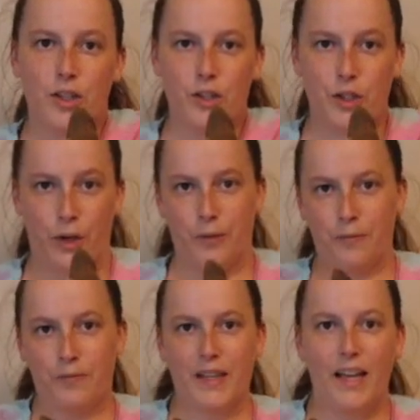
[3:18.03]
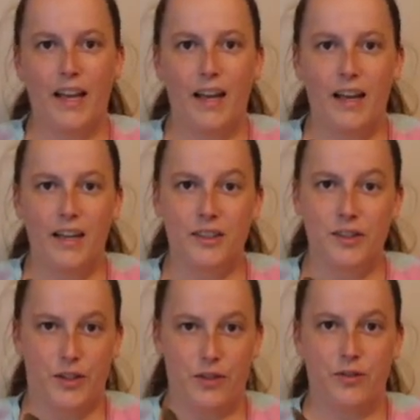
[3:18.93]
So,
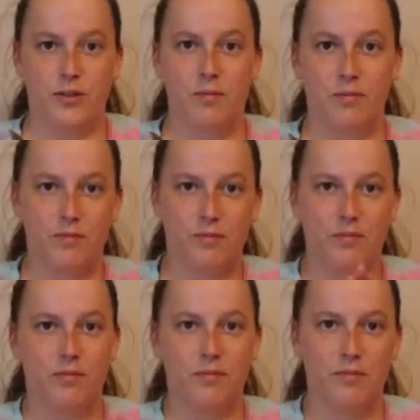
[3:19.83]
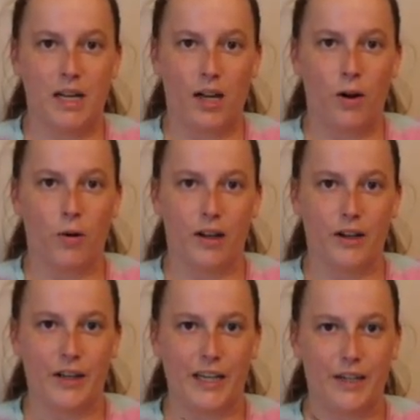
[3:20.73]
excuse my
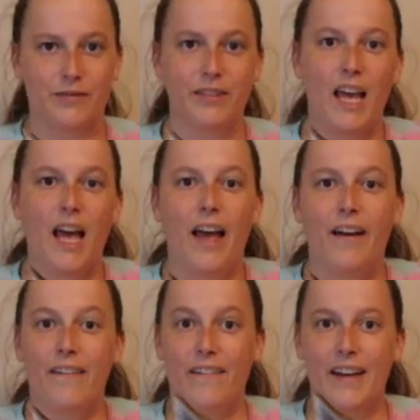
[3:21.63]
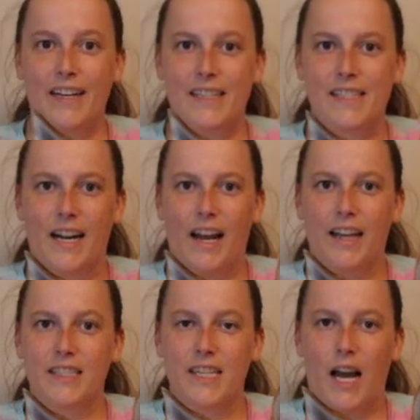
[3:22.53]
coworker here. Like I said,
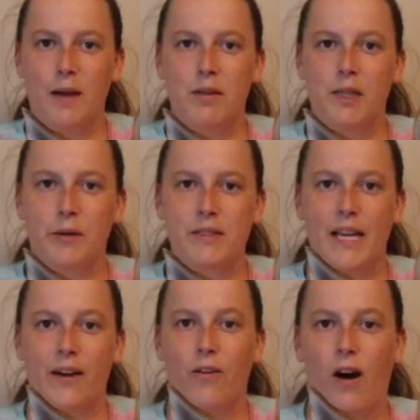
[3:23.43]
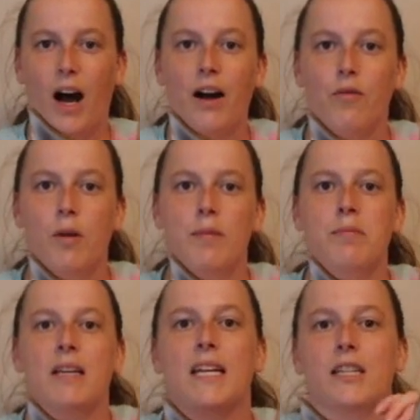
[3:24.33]
at the time, there was a lot of women
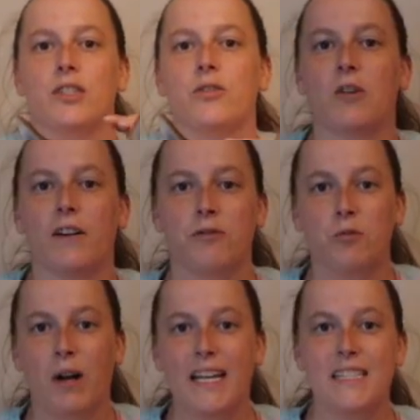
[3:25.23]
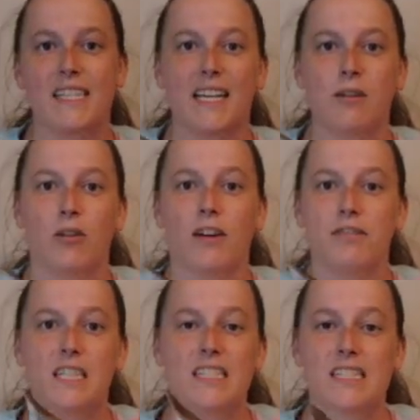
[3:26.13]
beginning to lift weights, and
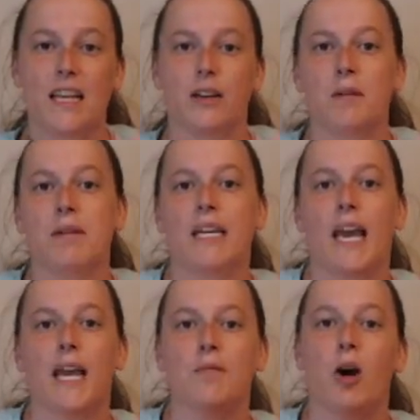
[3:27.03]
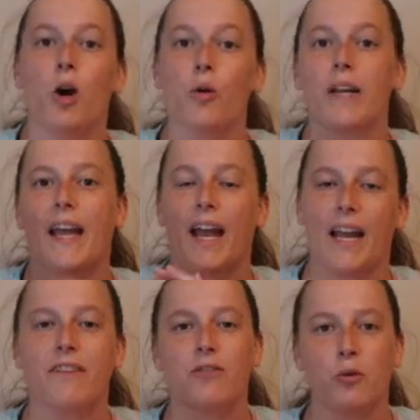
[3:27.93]
lifting suddenly became
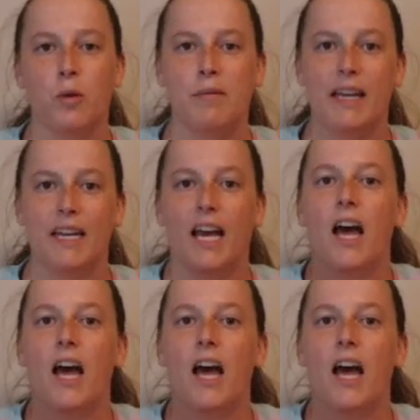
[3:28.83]
okay for women.